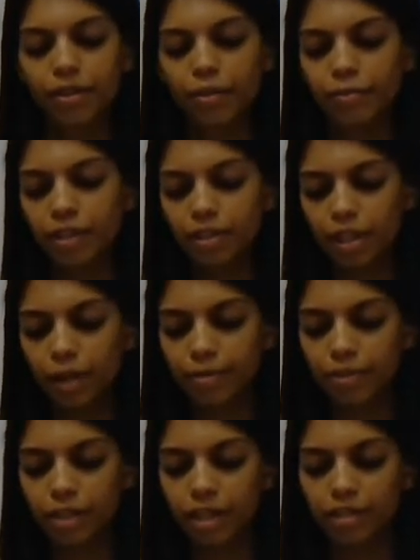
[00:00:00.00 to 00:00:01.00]
The first type
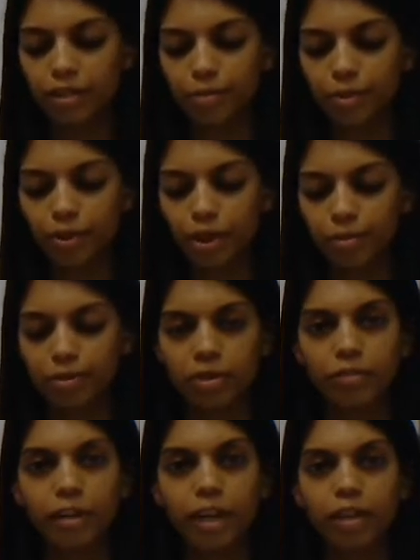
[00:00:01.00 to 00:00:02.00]
of child support
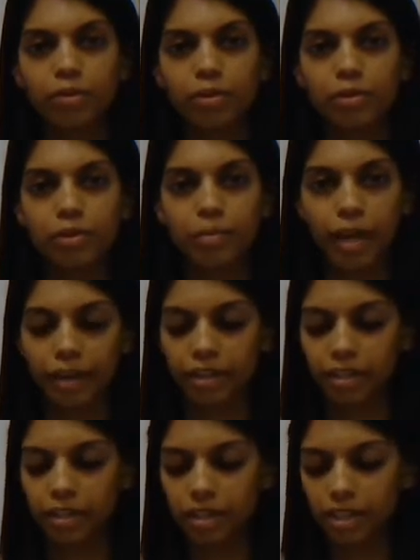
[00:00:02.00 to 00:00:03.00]
option available to
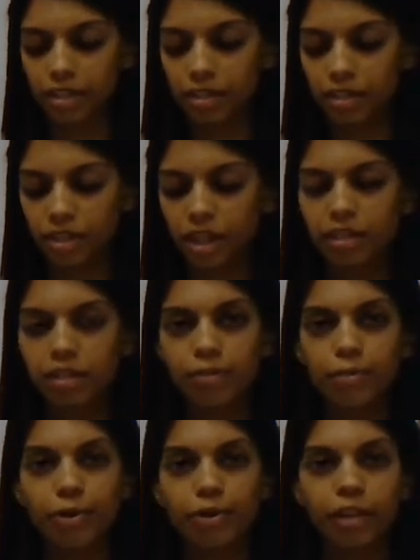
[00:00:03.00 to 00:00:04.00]
parents is a child
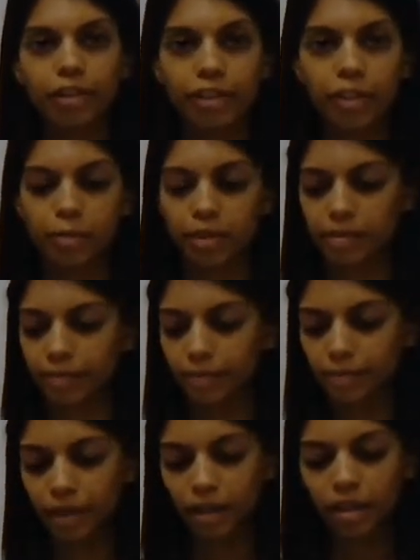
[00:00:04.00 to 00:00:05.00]
support agreement.
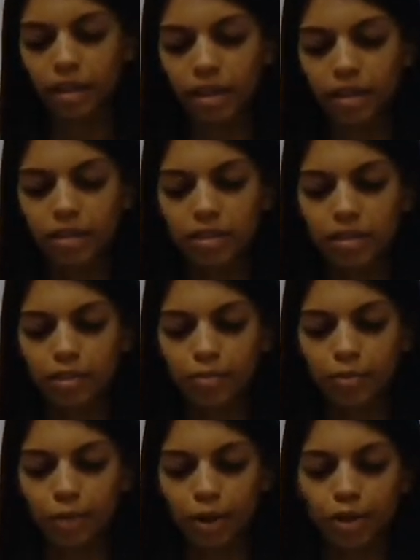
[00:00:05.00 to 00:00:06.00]
This is
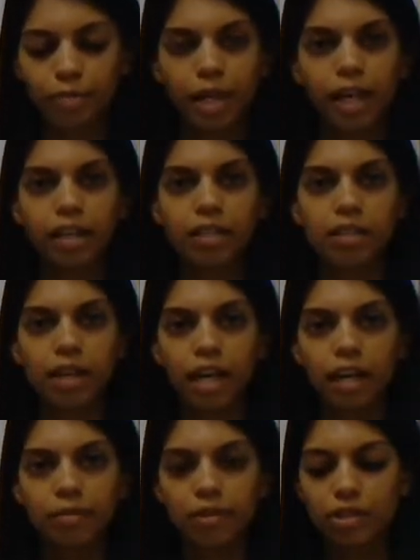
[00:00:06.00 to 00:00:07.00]
when both parties are
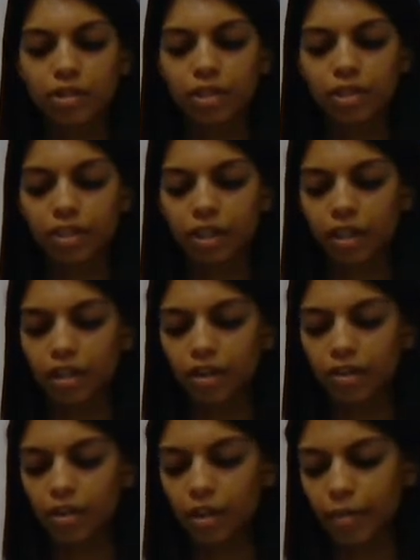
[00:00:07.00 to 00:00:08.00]
able to agree
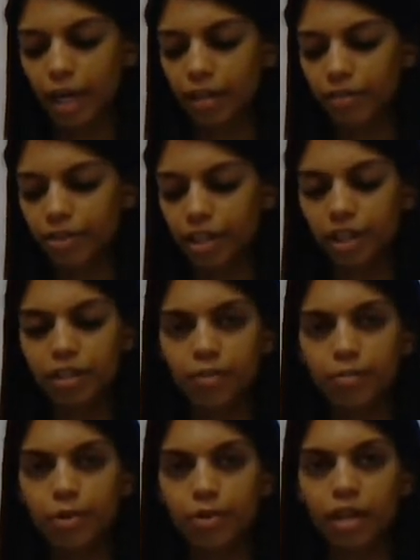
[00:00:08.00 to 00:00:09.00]
on the amount of child
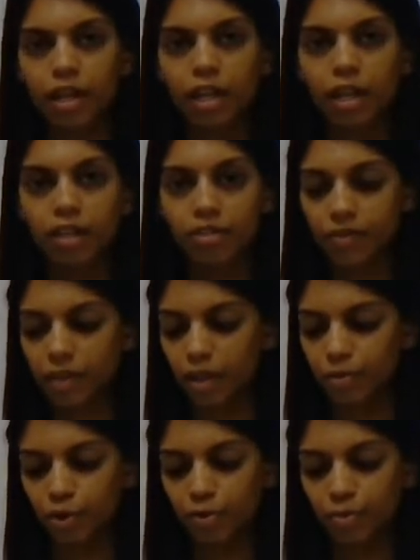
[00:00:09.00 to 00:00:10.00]
support that each of
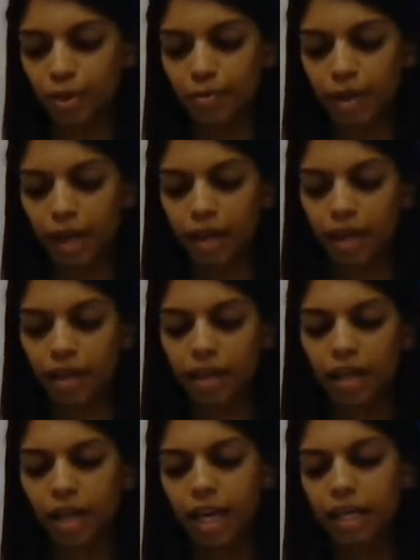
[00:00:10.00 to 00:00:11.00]
them should be
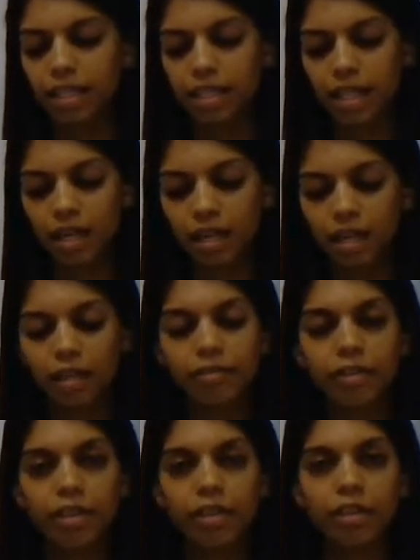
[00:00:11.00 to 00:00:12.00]
paying and signing a
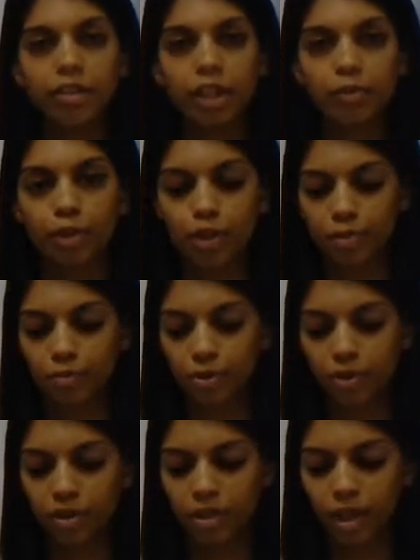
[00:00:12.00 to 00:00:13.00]
written agreement to
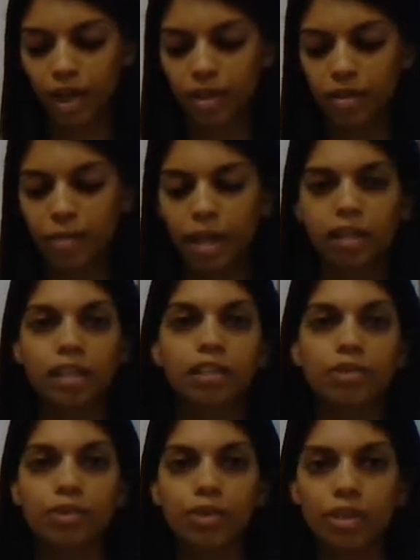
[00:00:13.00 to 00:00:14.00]
put that amount
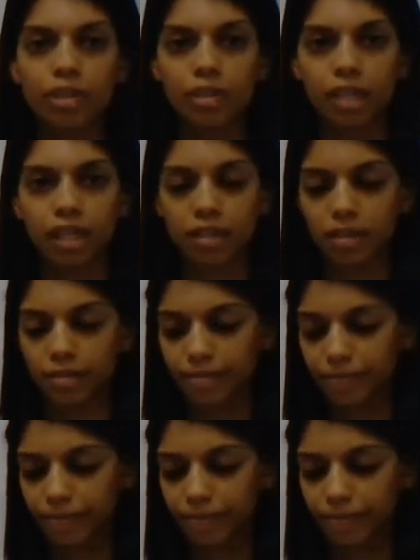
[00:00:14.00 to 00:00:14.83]
into a contract.